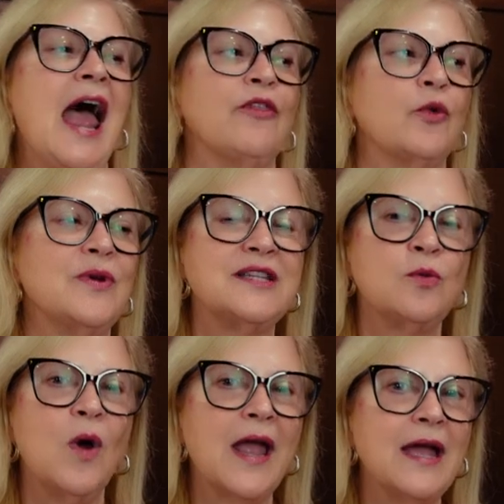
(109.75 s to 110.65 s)
And the
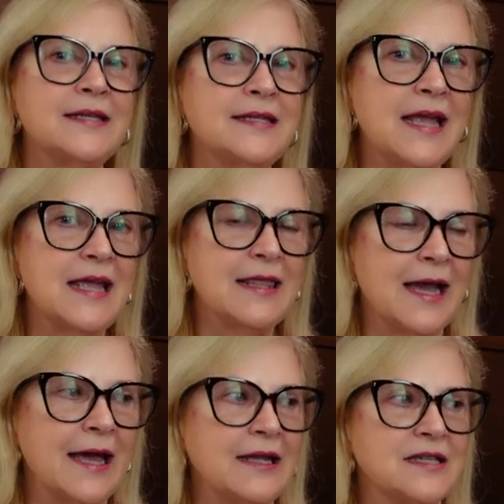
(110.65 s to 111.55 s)
reason why I say
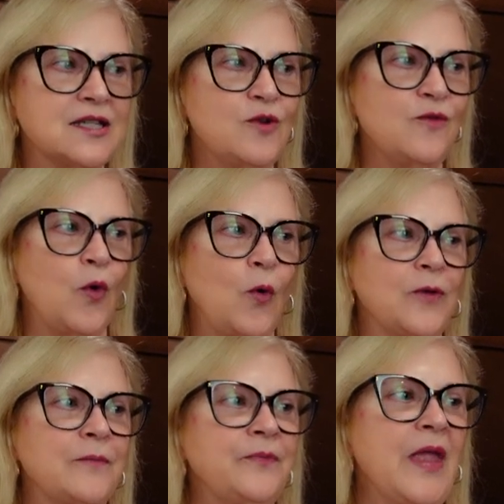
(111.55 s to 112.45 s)
that is twofold.